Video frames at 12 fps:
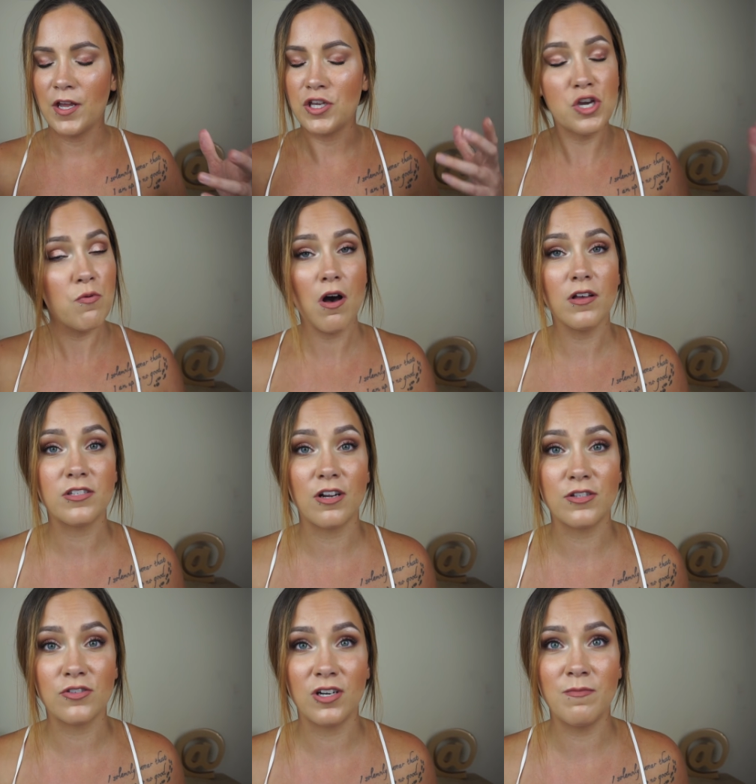you all
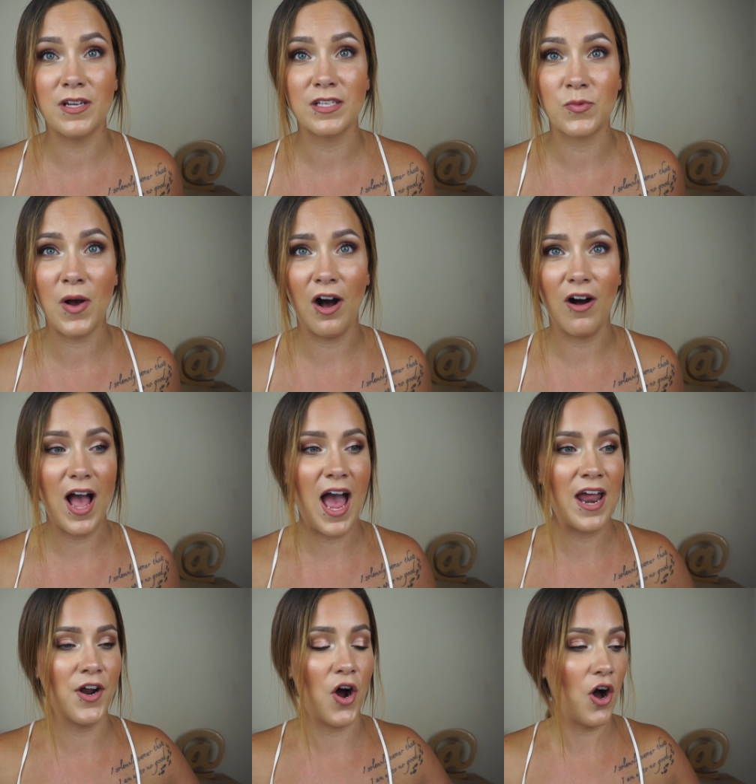start screaming as well.
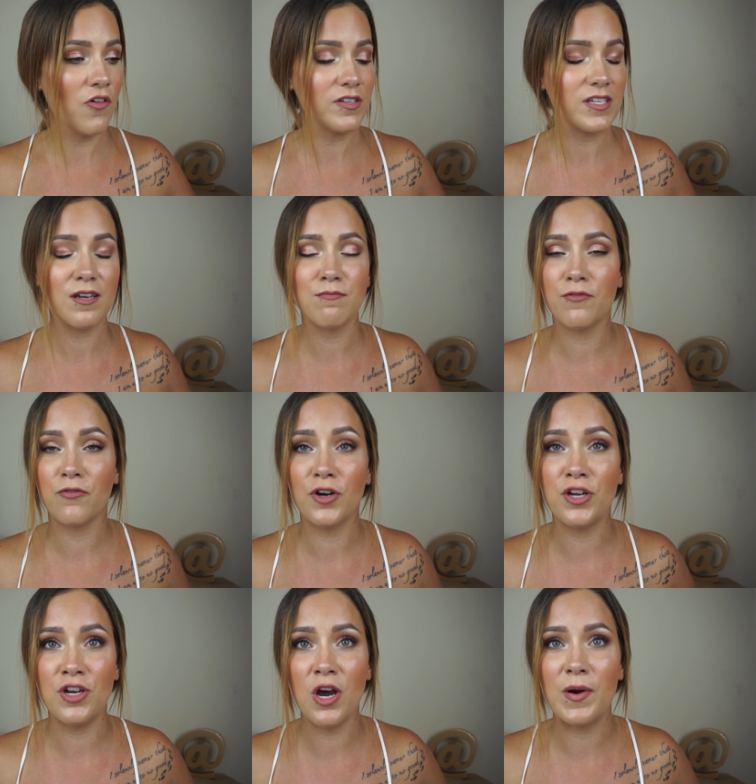And all of a sudden, before
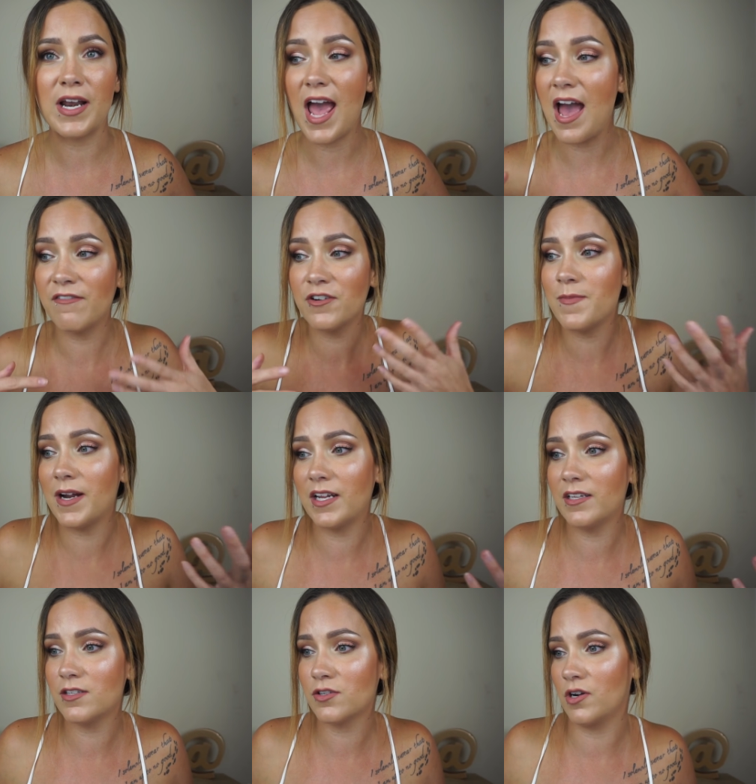you know it, everybody
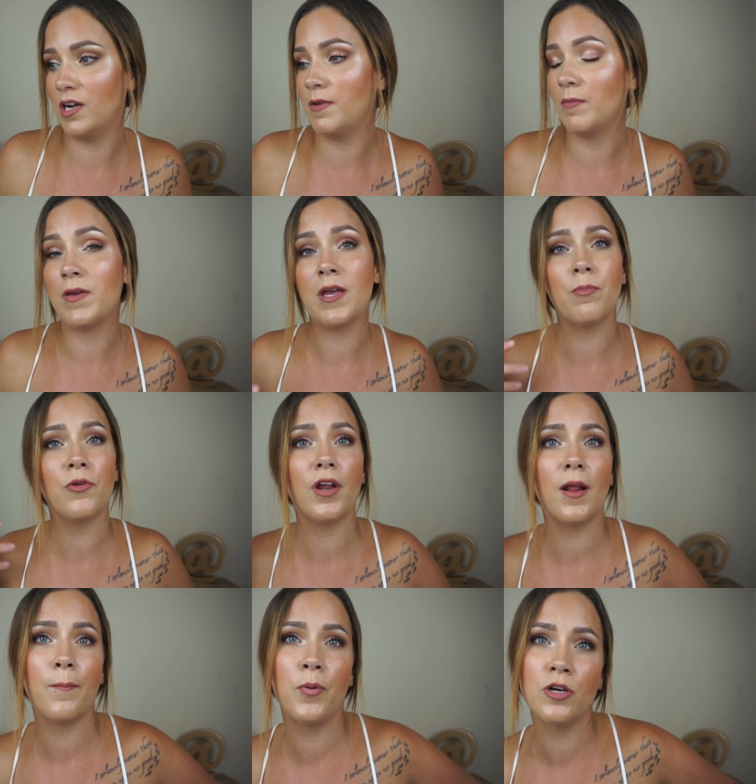is screaming. People are
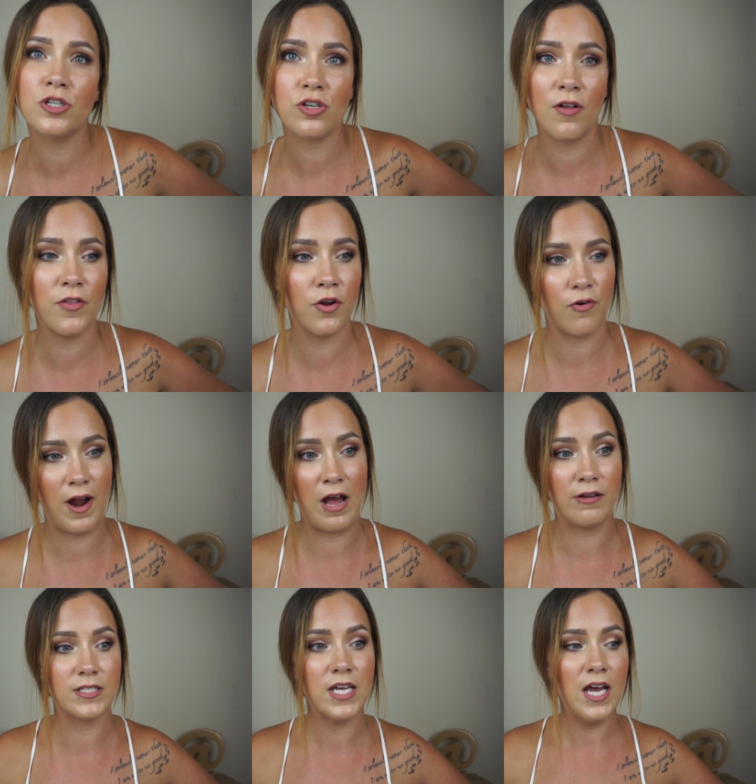getting pushed on the
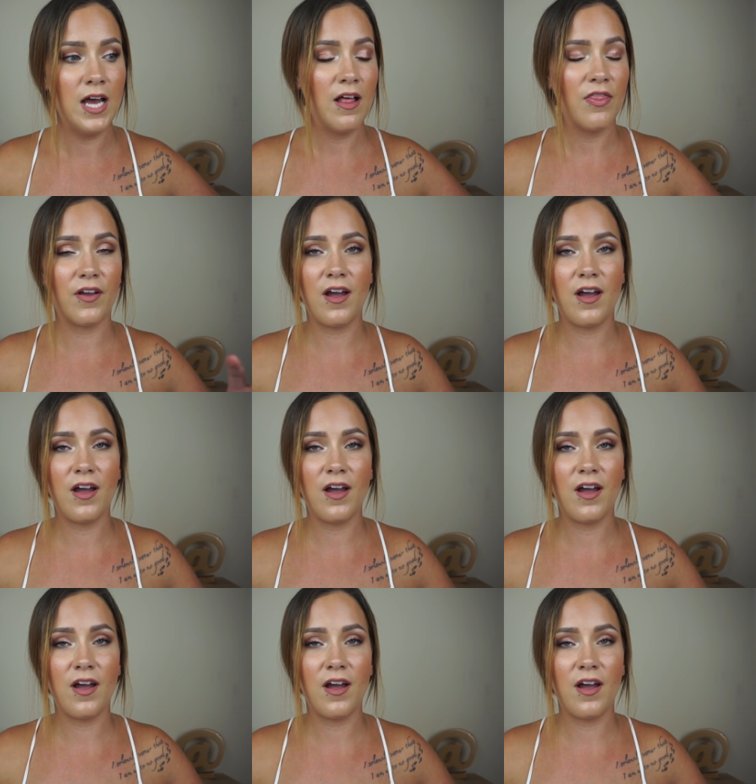ground. The